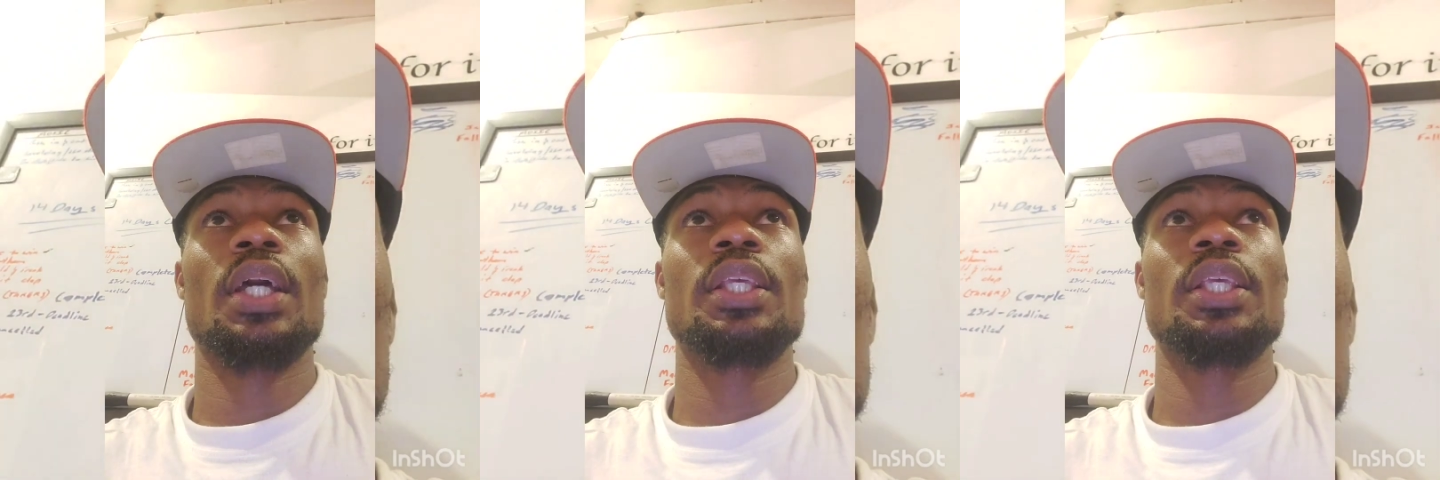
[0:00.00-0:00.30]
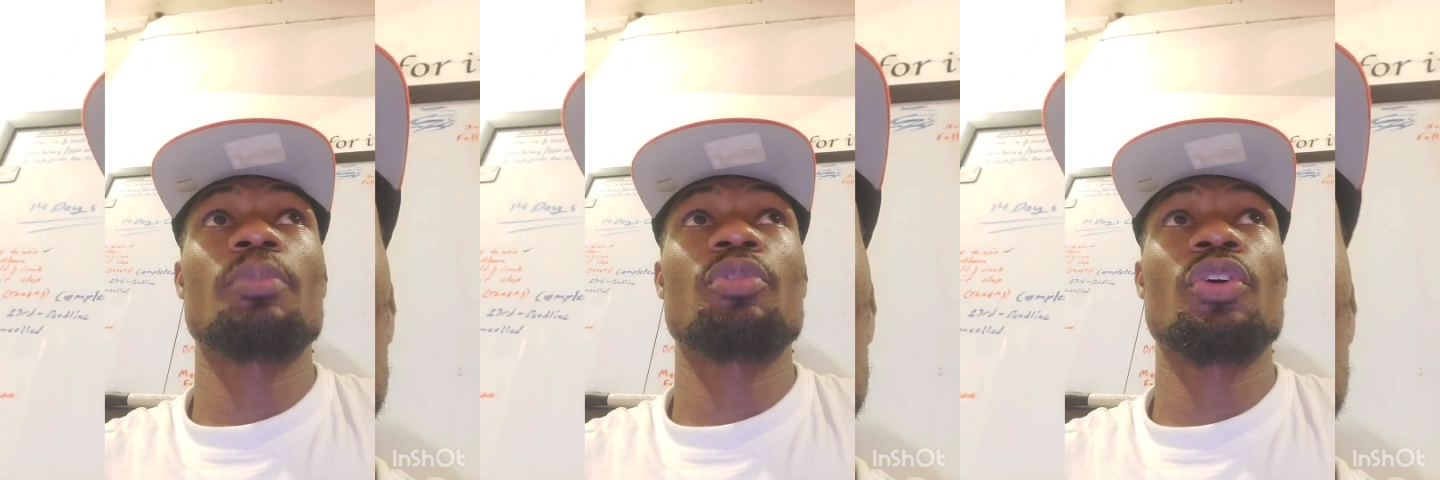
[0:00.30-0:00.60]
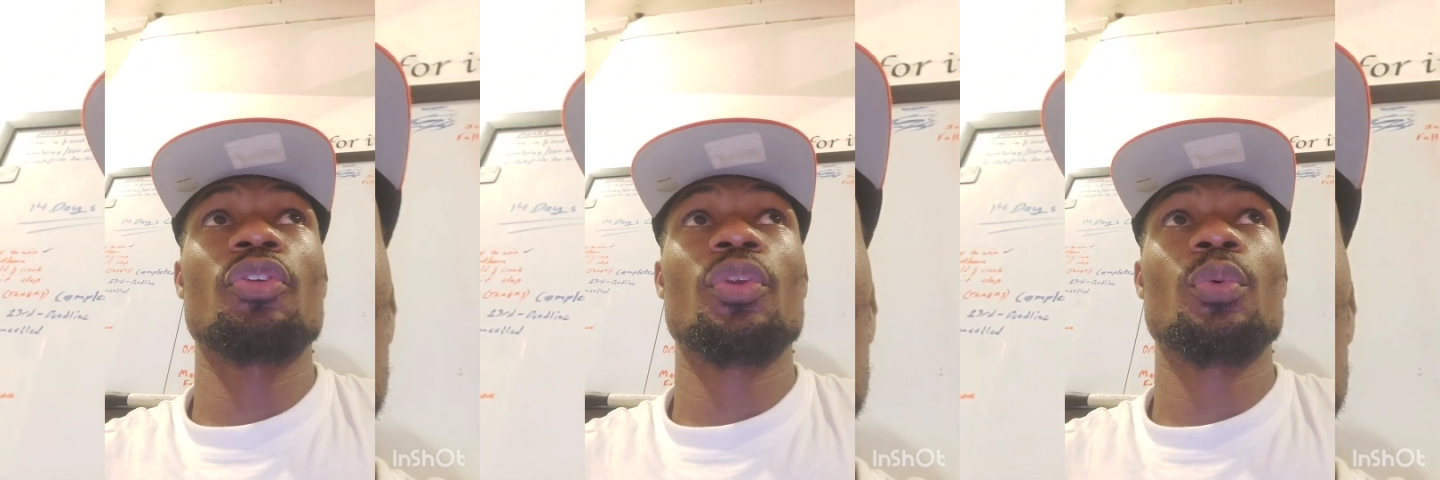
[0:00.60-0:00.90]
I came
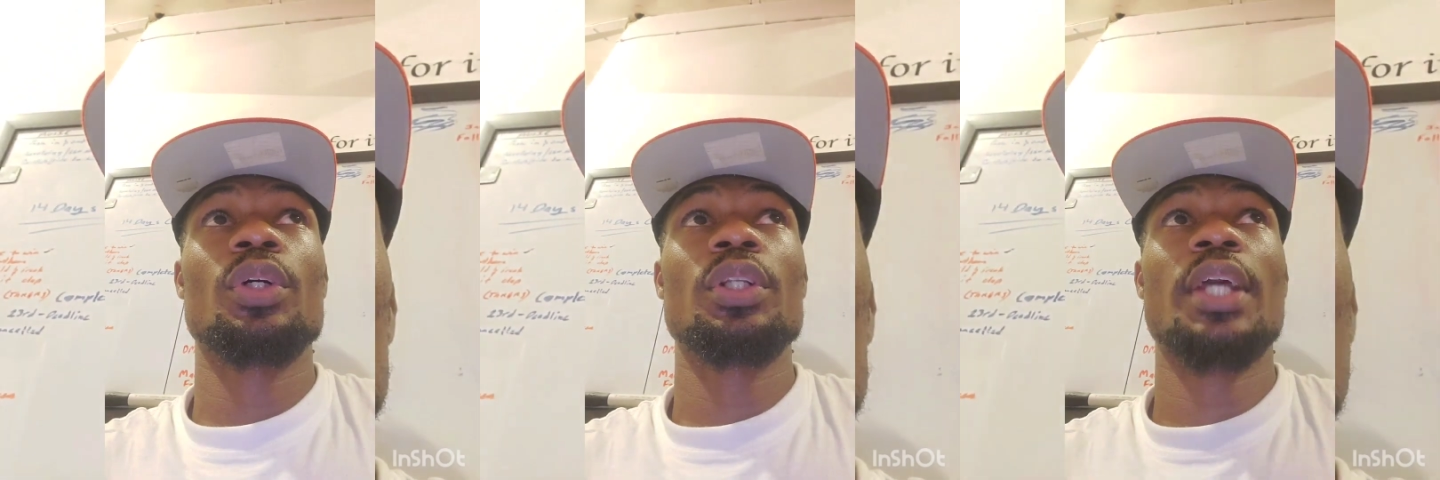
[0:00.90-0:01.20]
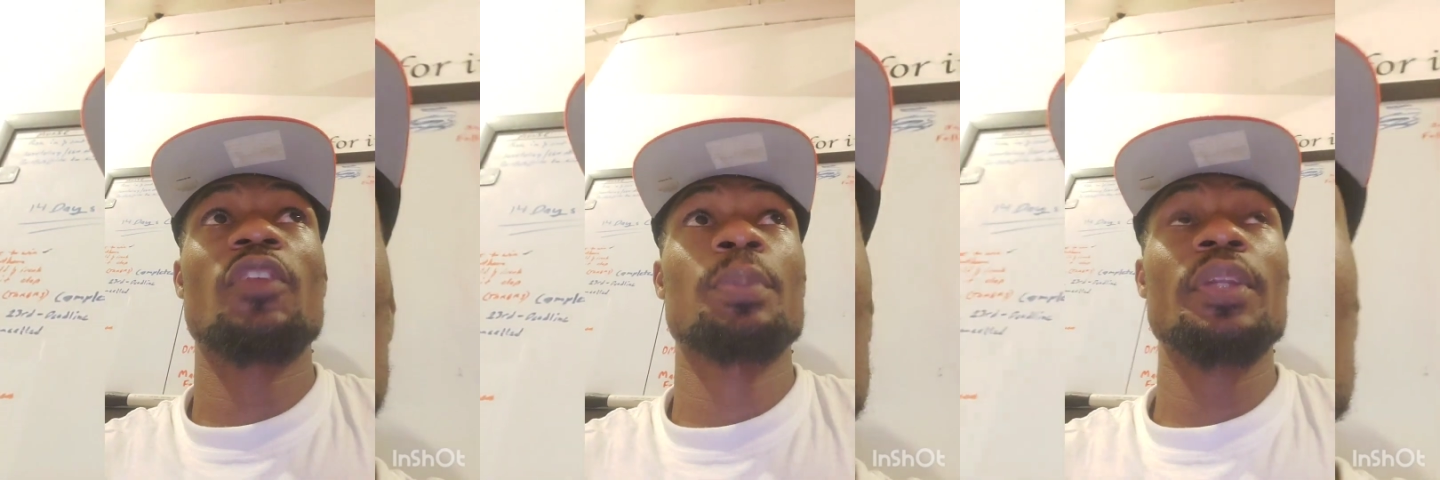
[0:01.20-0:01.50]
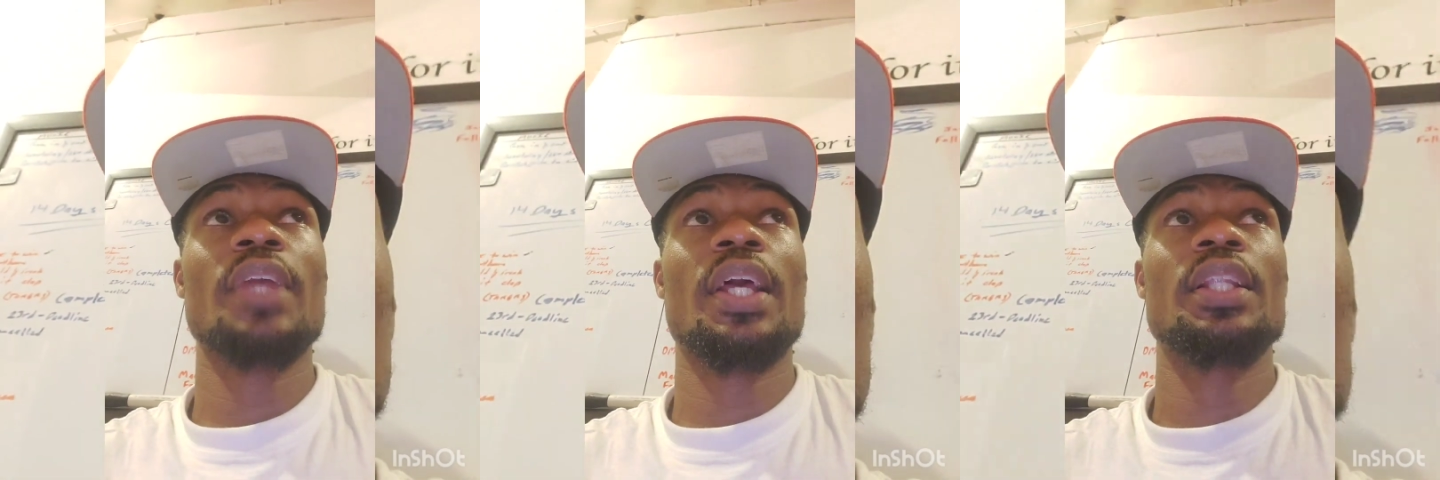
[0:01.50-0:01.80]
first in 1. I
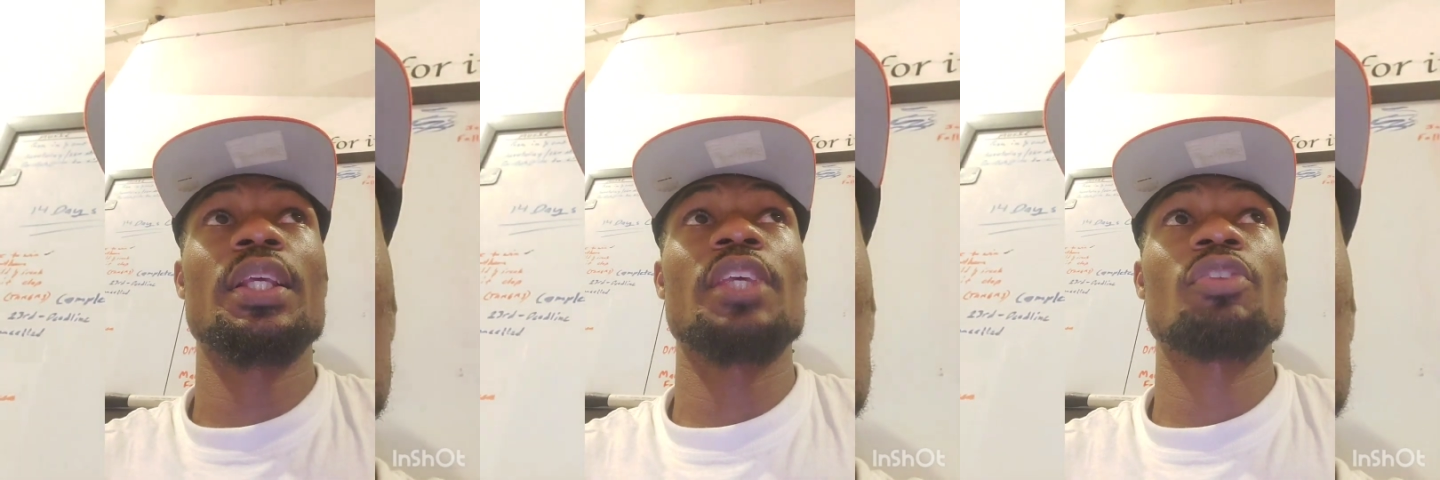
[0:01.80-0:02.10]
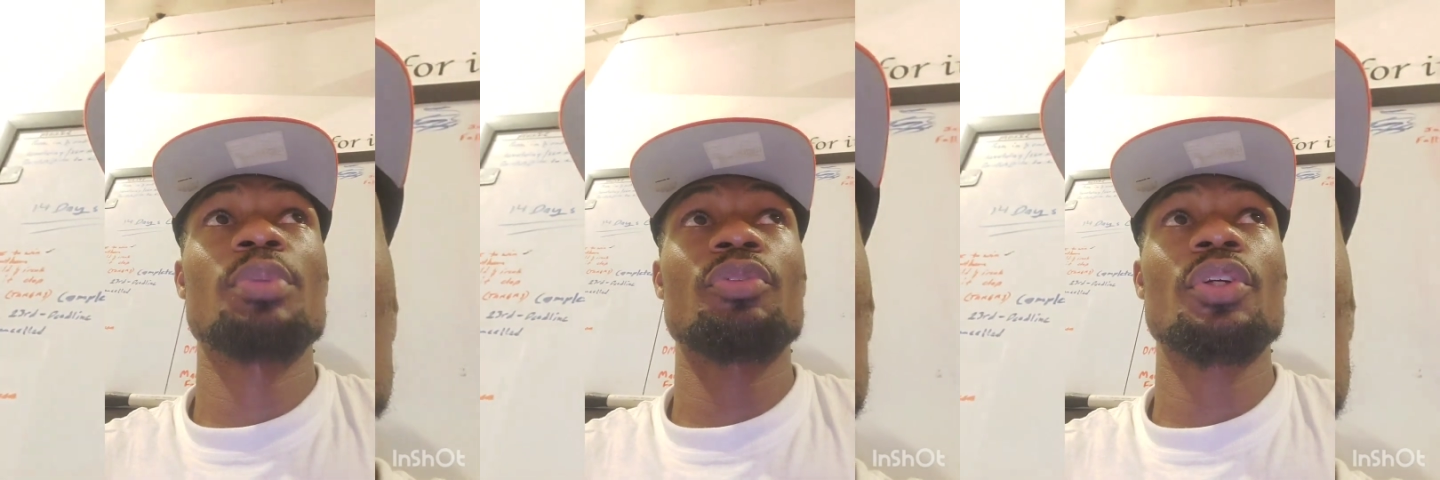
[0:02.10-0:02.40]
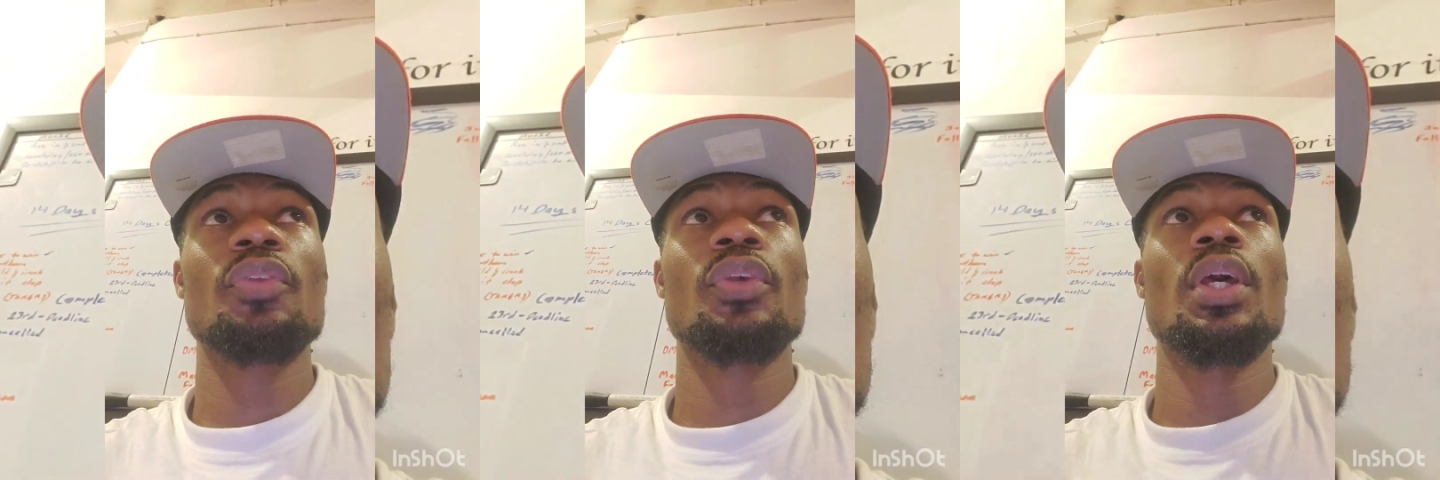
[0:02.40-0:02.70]
split and they gave me
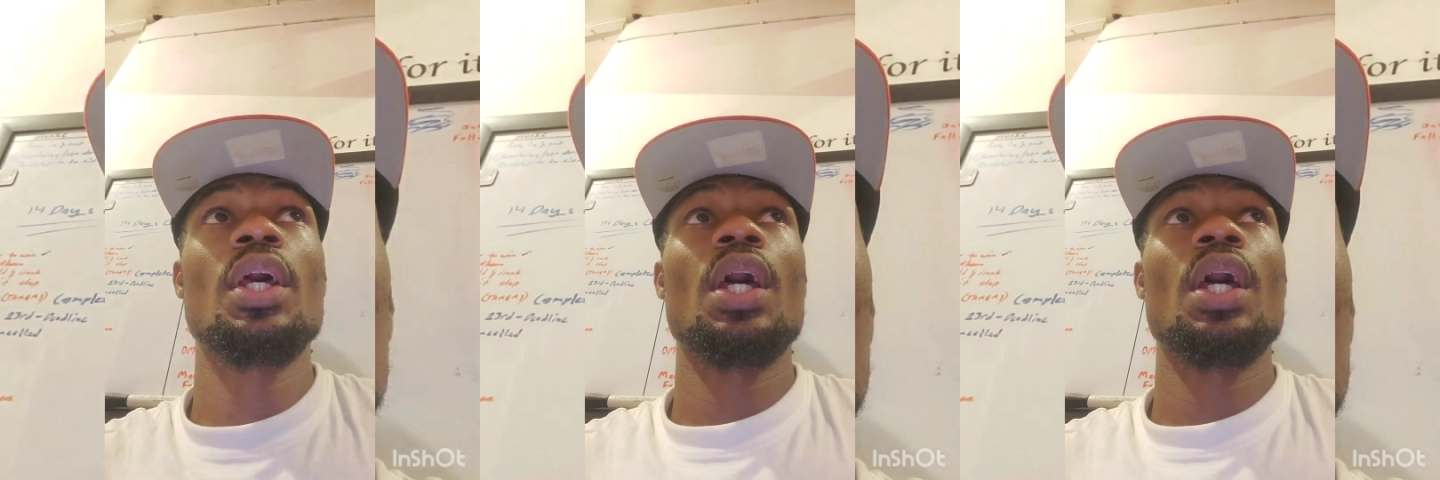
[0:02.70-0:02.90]
first.